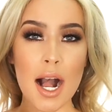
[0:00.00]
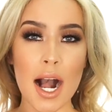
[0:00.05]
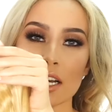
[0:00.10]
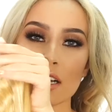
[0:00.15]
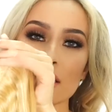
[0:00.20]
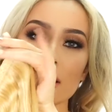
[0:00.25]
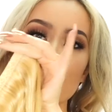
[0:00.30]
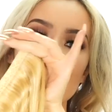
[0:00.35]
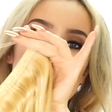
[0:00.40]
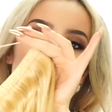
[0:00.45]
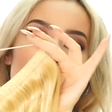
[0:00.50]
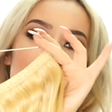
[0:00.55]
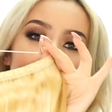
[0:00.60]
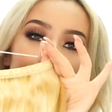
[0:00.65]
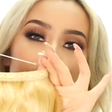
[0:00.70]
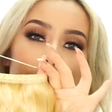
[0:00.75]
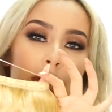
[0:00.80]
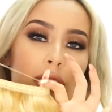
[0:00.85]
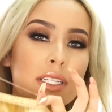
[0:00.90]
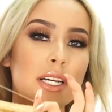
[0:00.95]
I'll link it
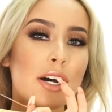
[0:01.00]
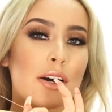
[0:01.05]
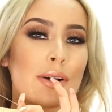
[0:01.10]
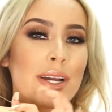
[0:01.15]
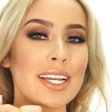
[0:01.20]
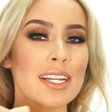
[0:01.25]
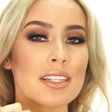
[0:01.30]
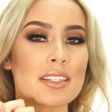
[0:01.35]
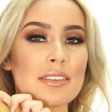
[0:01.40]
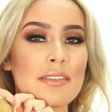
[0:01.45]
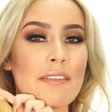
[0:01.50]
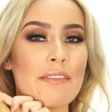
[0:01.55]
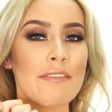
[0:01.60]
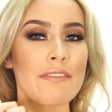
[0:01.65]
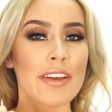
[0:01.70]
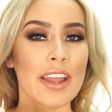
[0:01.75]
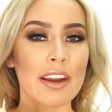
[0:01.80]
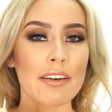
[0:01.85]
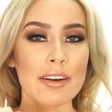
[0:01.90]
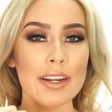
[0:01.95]
down below. It's
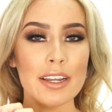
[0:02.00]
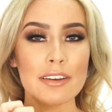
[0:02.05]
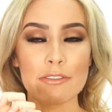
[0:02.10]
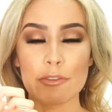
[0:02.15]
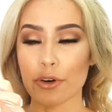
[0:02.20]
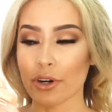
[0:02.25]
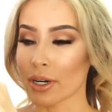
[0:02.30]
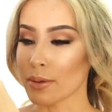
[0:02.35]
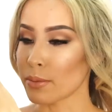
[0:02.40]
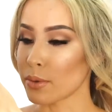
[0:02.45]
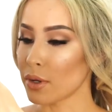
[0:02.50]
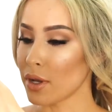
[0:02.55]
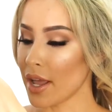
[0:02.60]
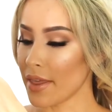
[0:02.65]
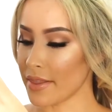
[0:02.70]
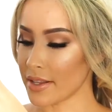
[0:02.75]
very affordable